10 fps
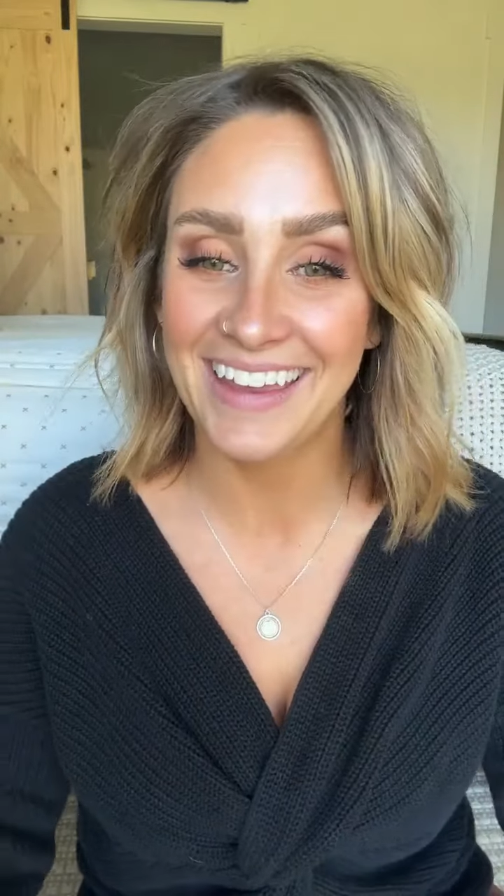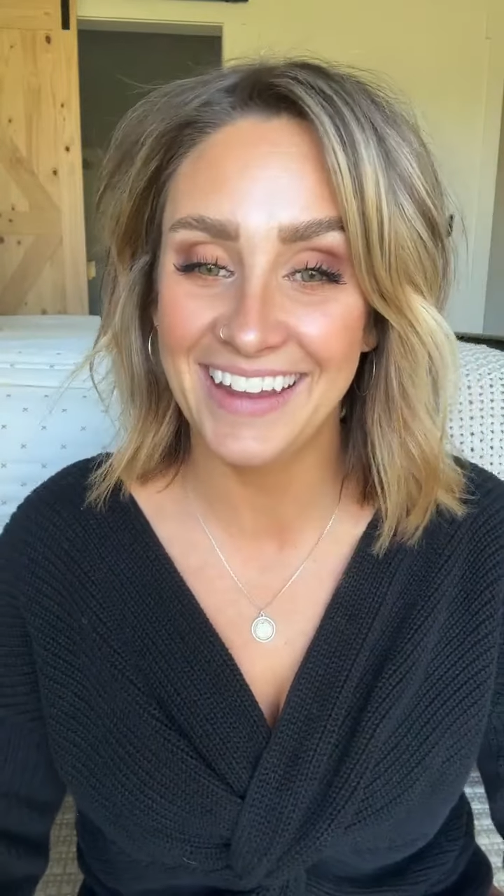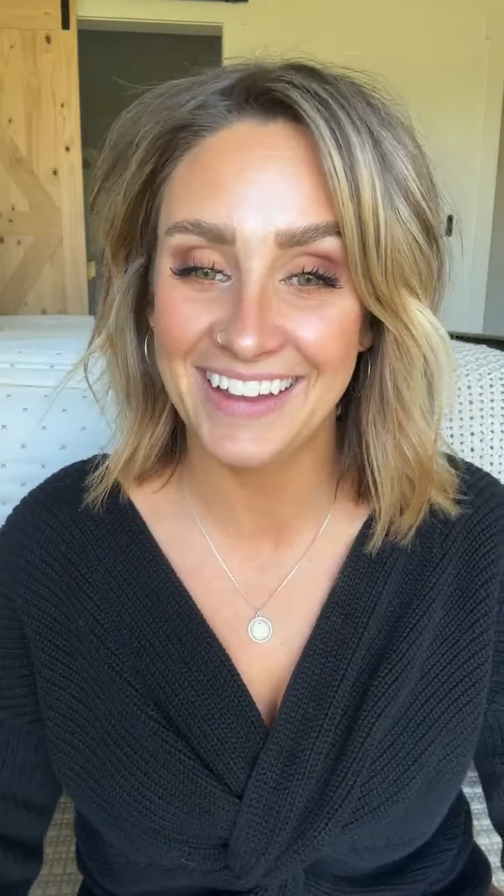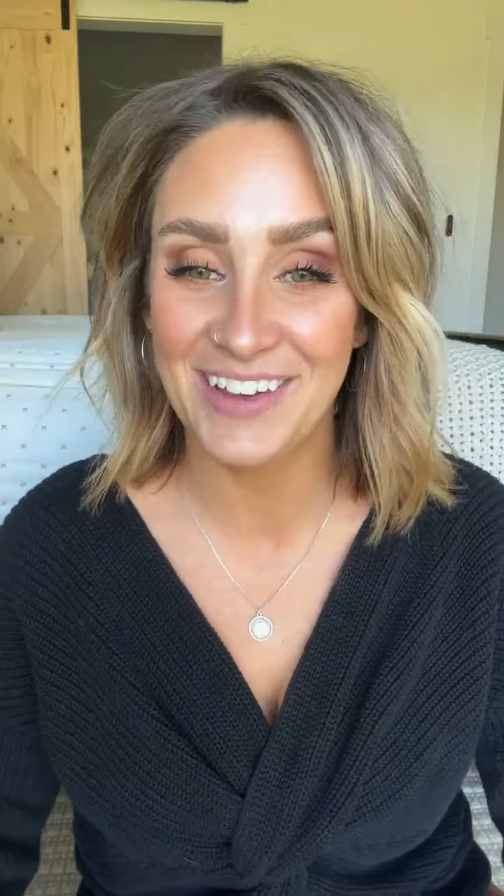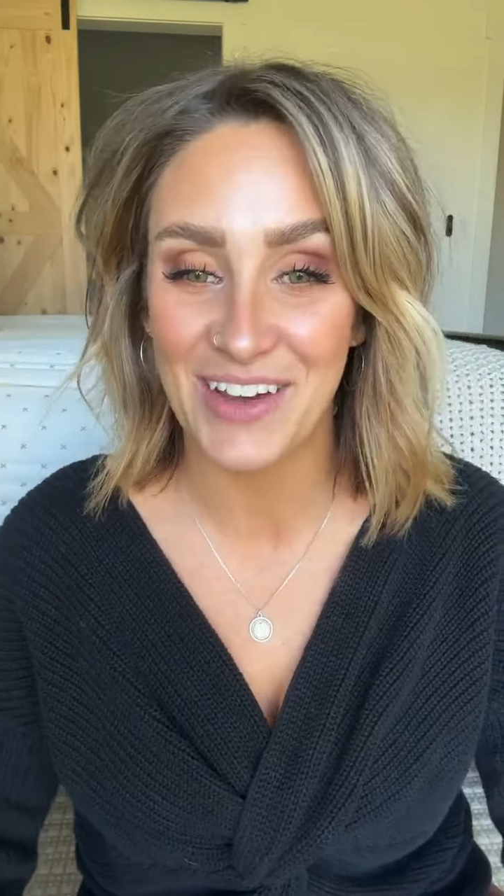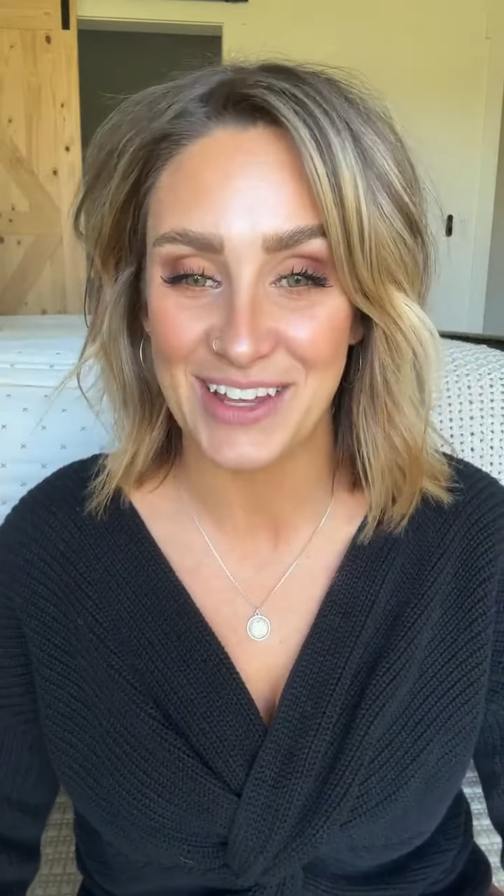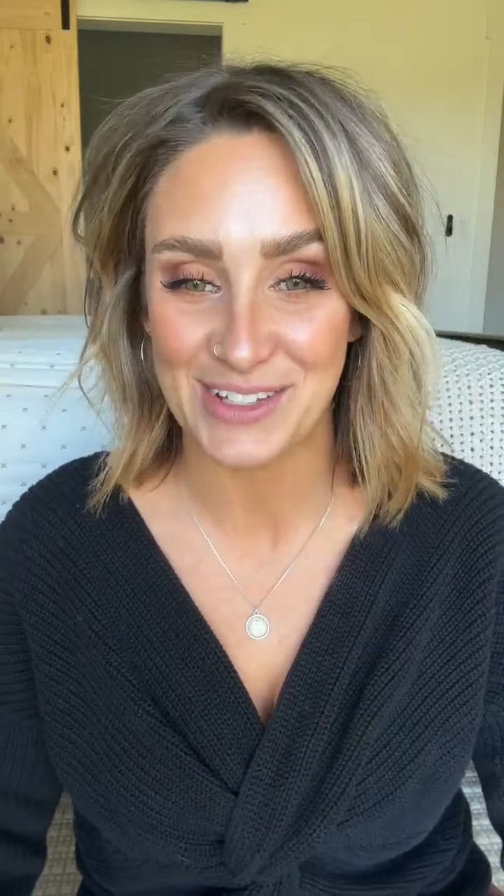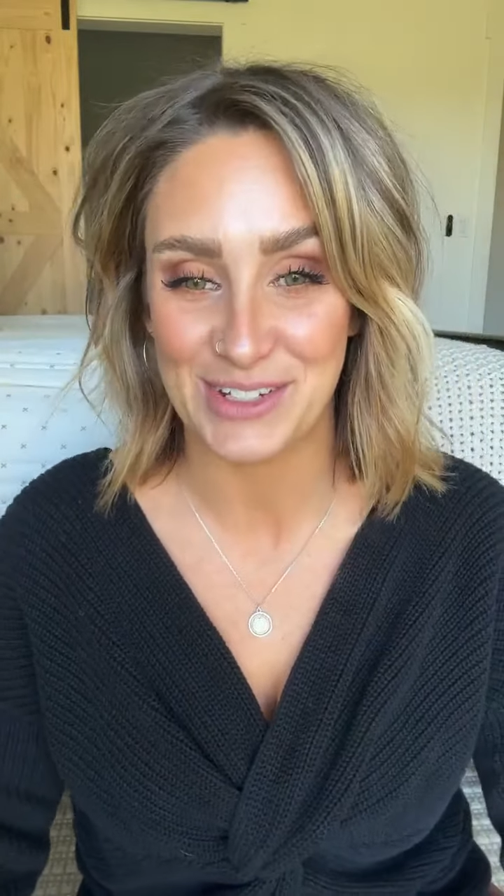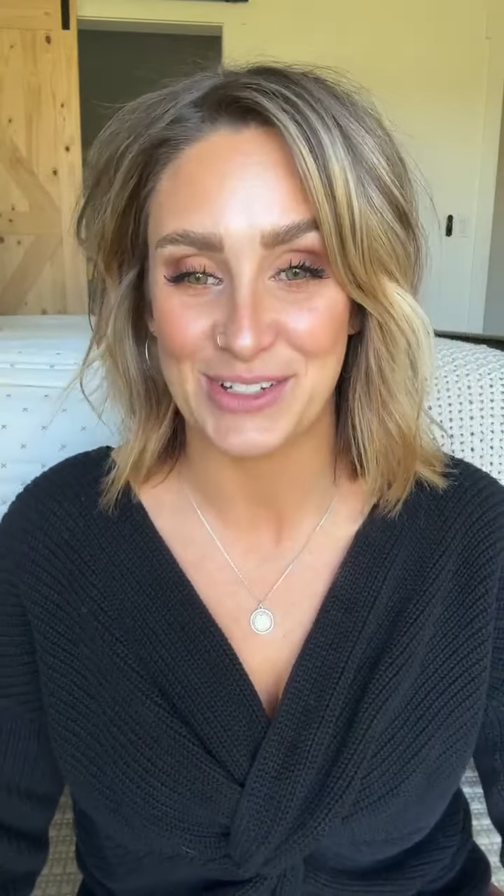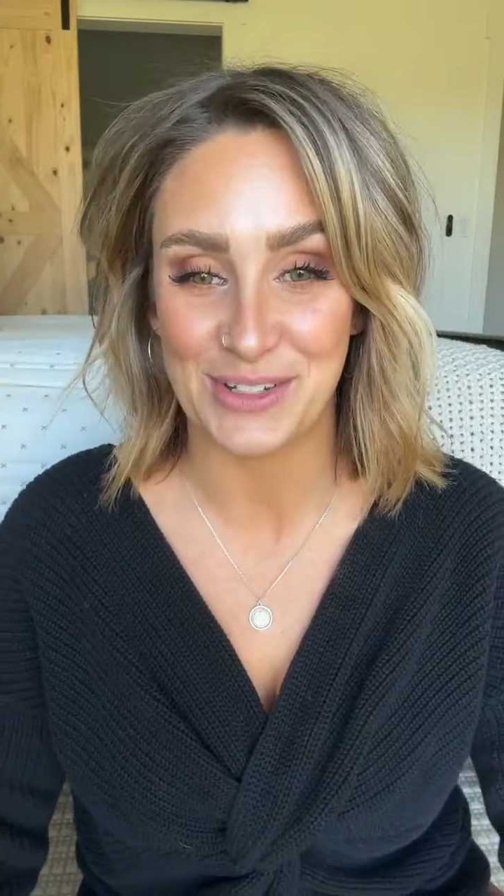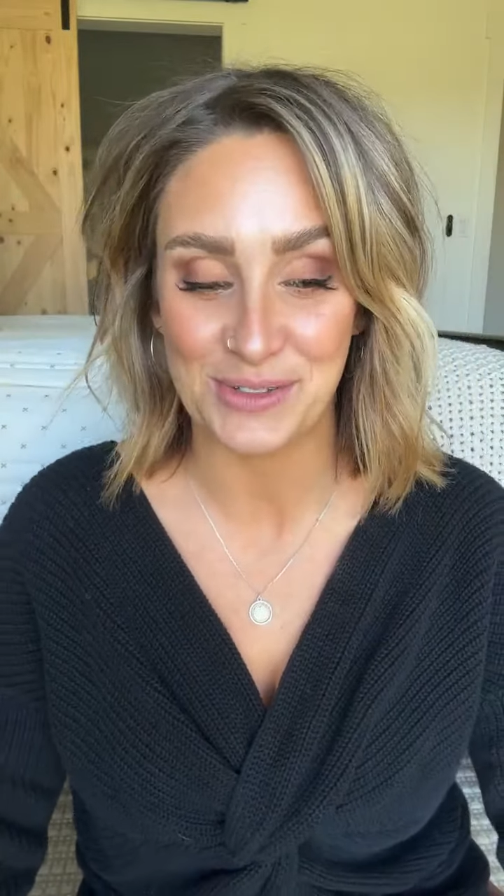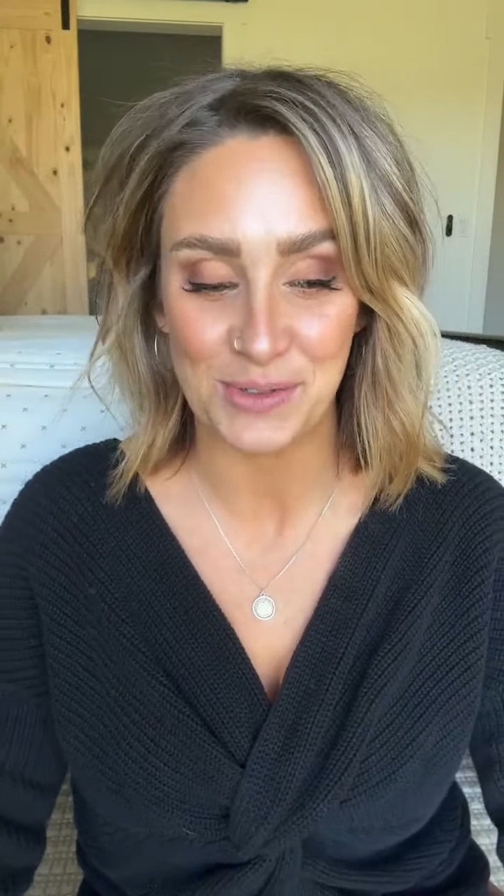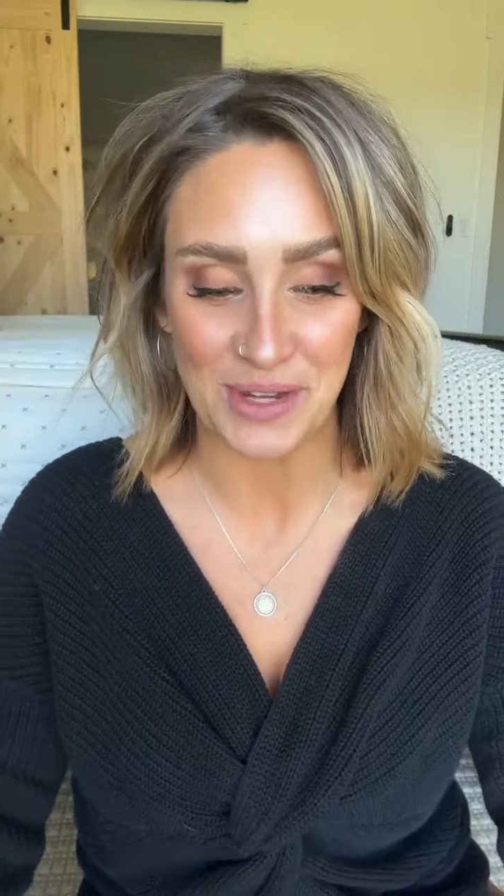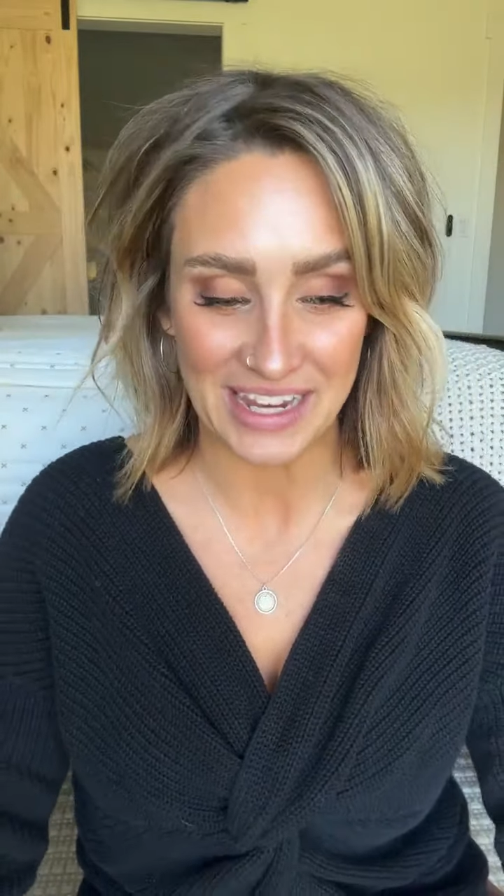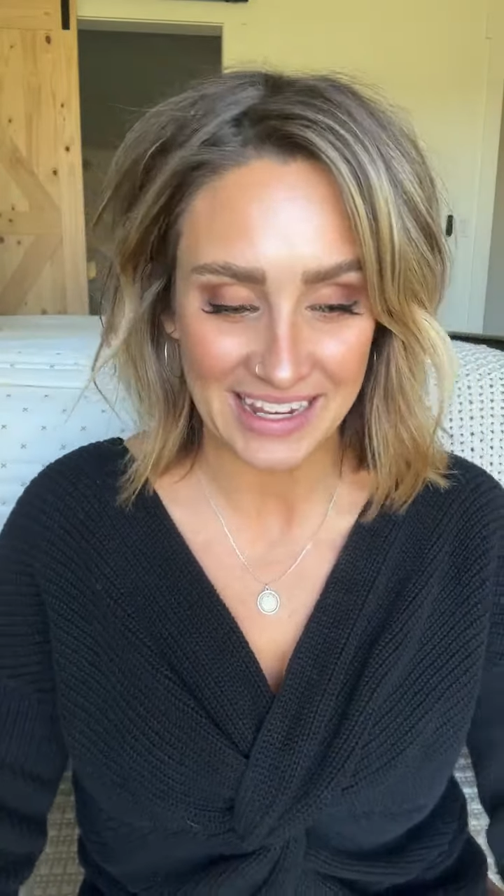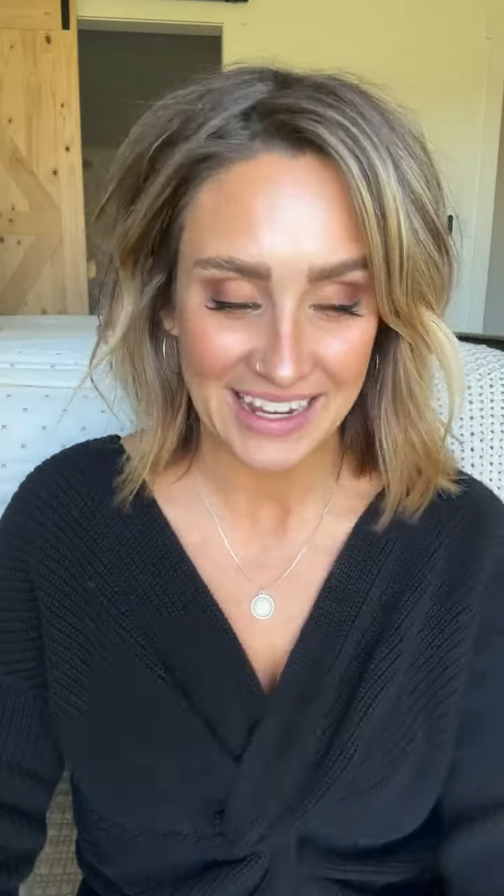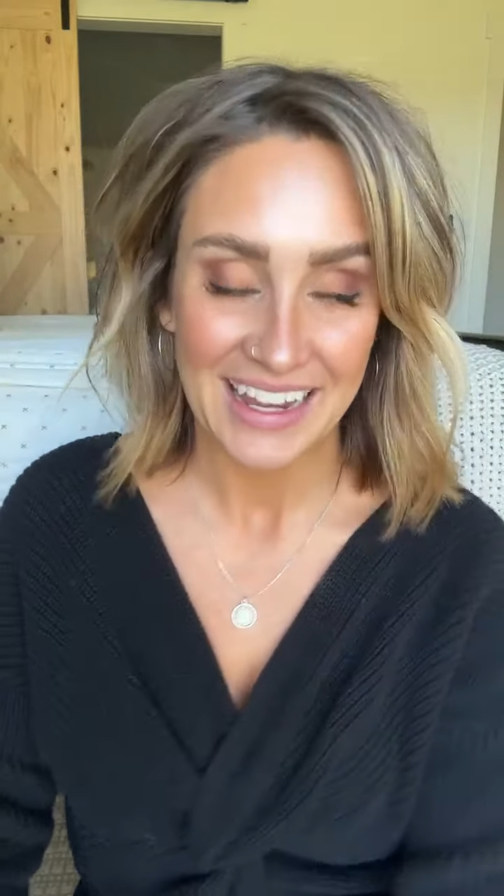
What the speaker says: You guys are so sweet.